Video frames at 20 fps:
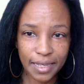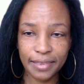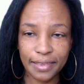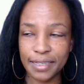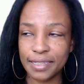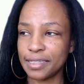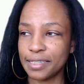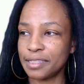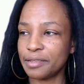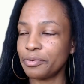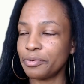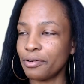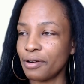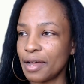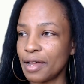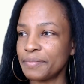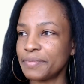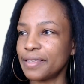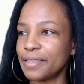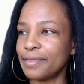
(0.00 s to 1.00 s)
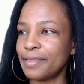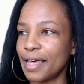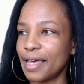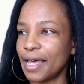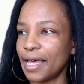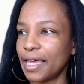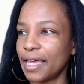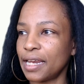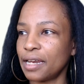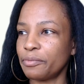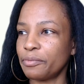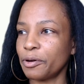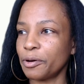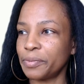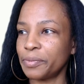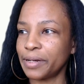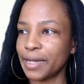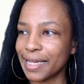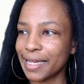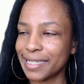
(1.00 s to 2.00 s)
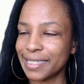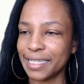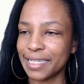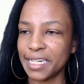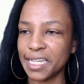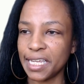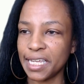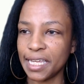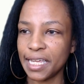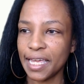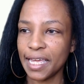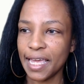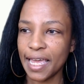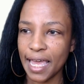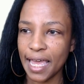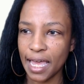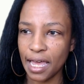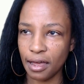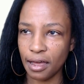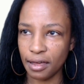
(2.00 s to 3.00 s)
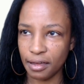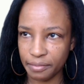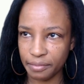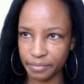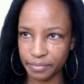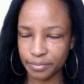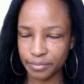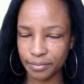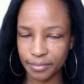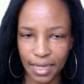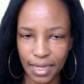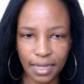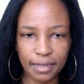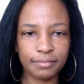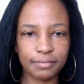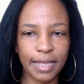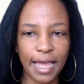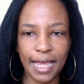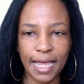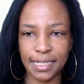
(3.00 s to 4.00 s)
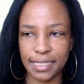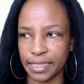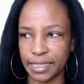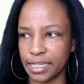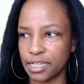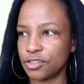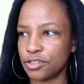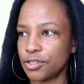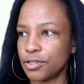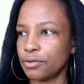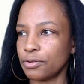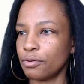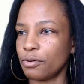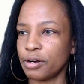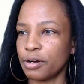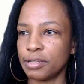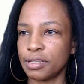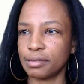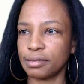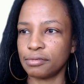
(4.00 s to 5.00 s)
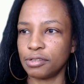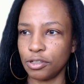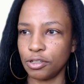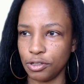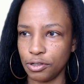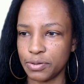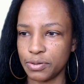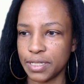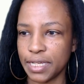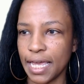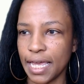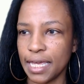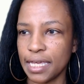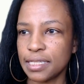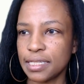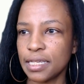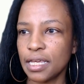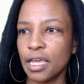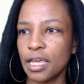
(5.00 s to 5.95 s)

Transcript: This is the prompt that Perplexity has linked to, or the use case.